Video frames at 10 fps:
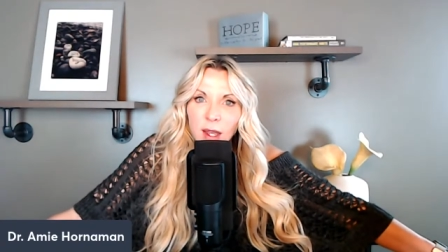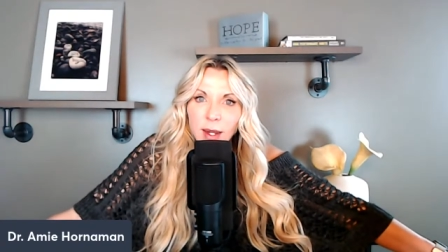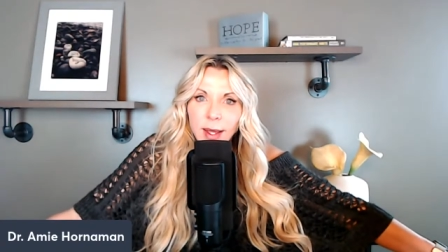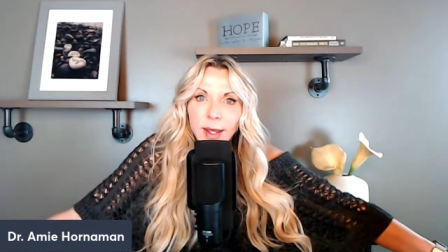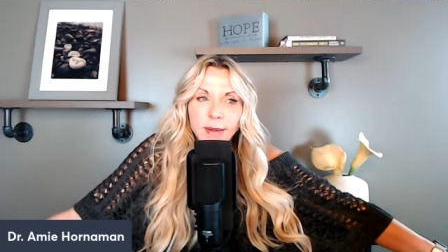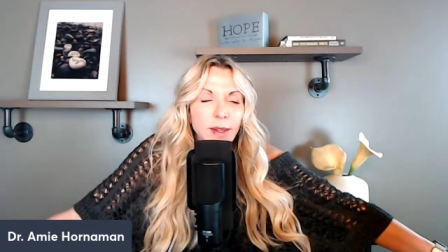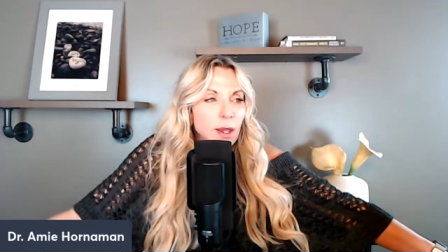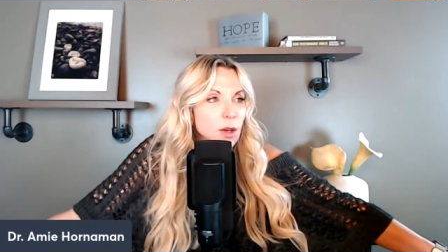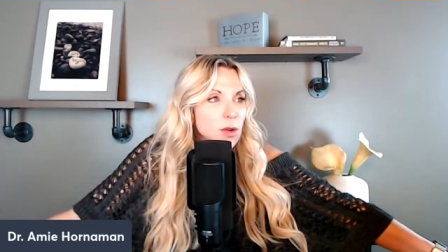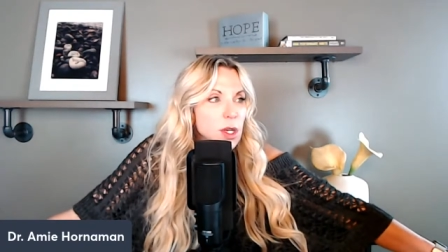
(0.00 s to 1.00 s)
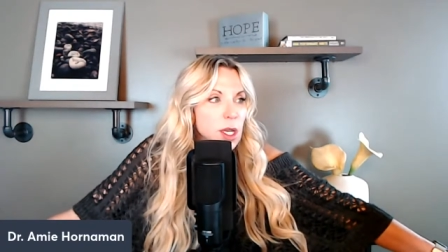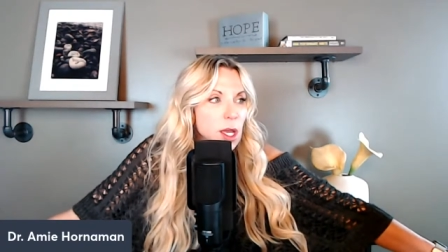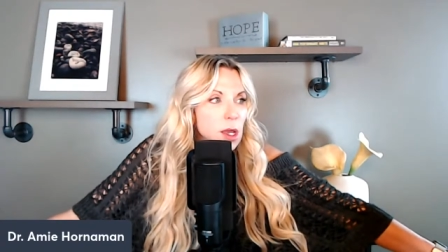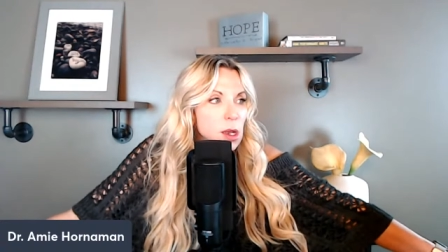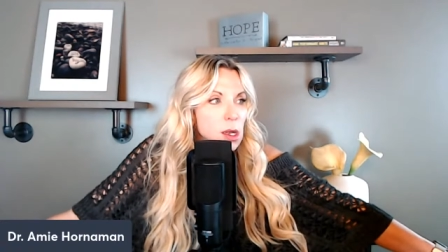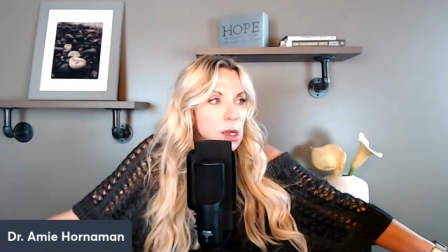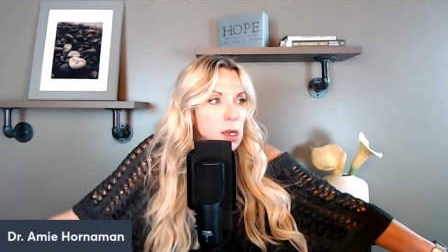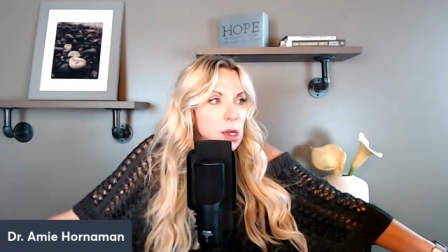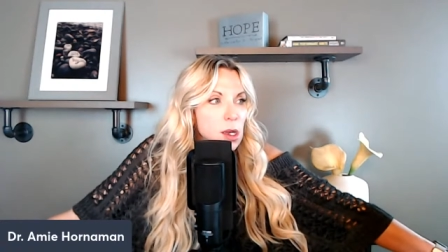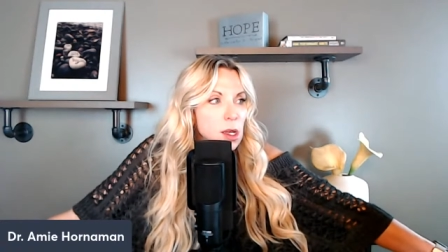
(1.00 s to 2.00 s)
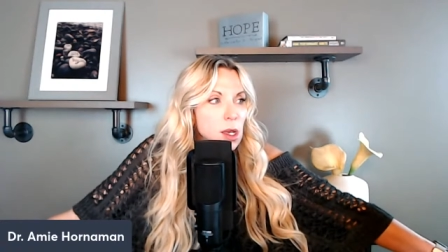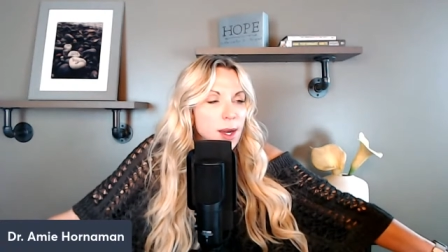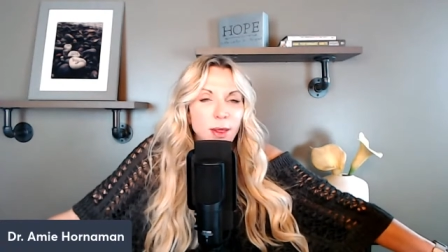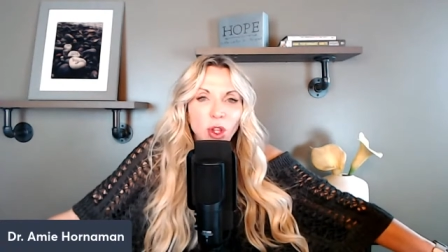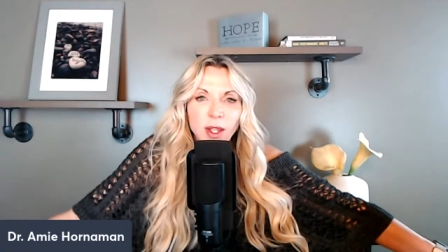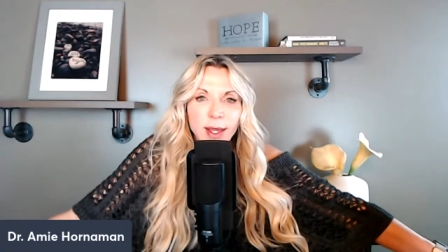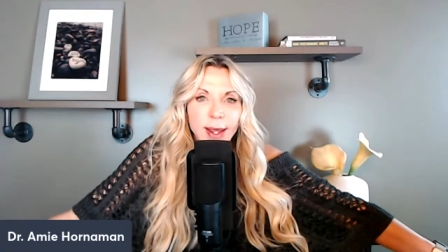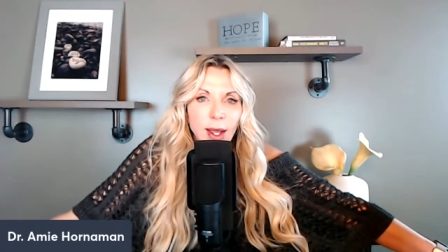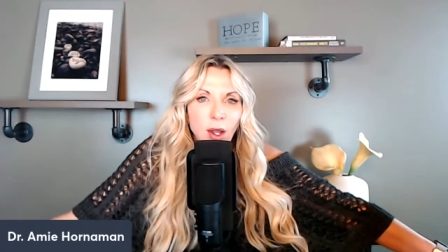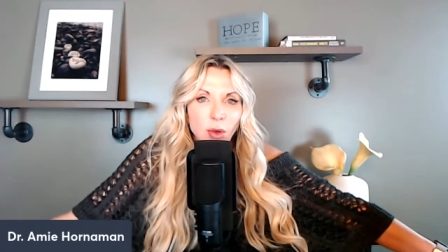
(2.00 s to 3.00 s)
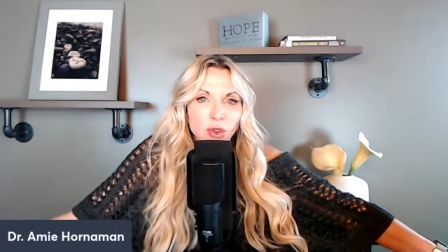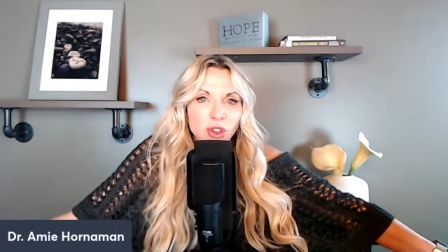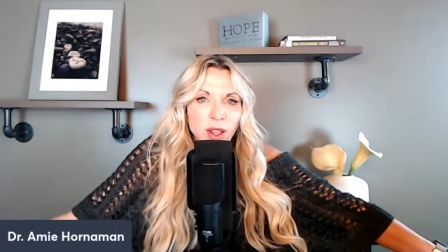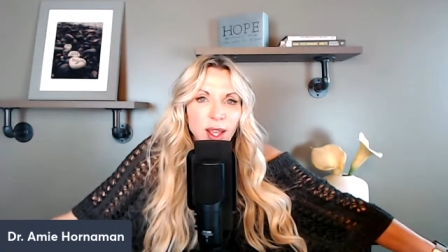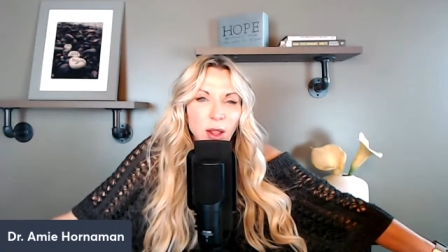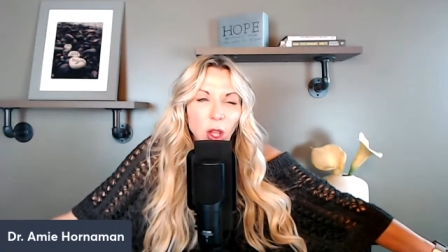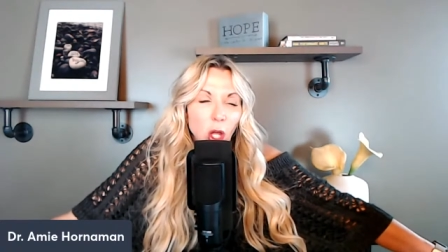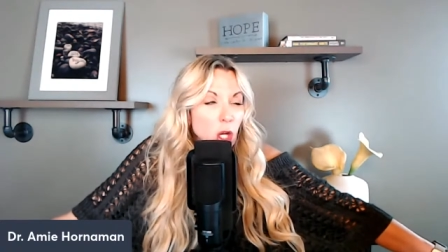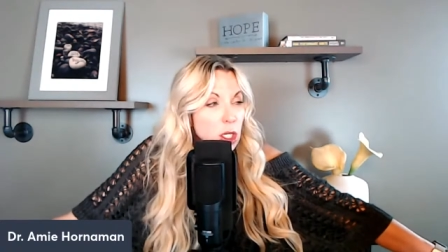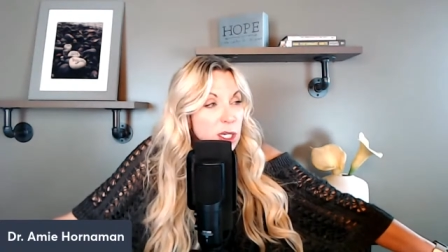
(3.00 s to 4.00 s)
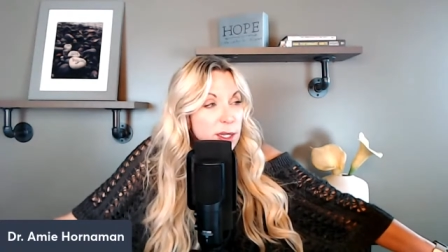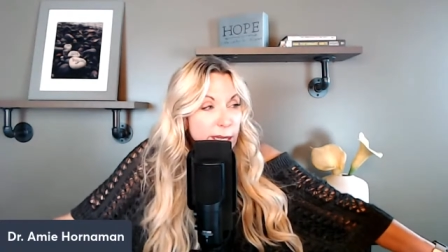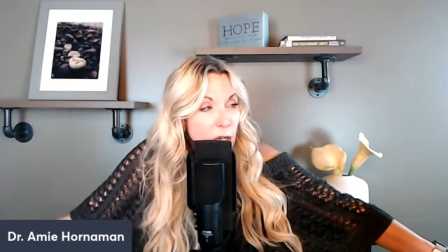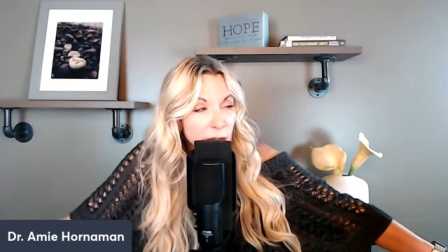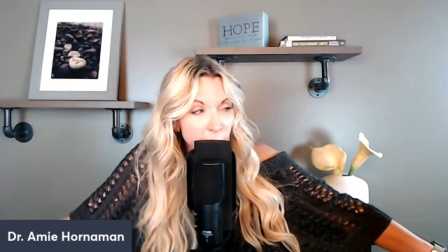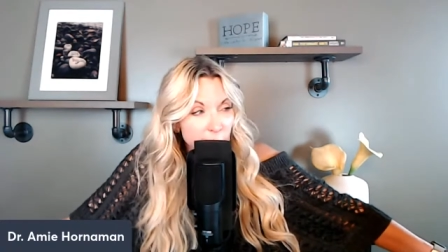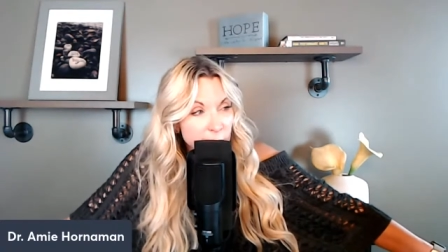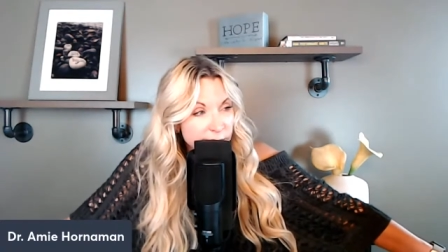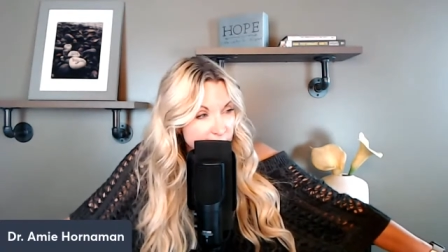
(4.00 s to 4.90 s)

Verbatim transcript: I didn't get tired today. I didn't look at the couch and like long to be on it.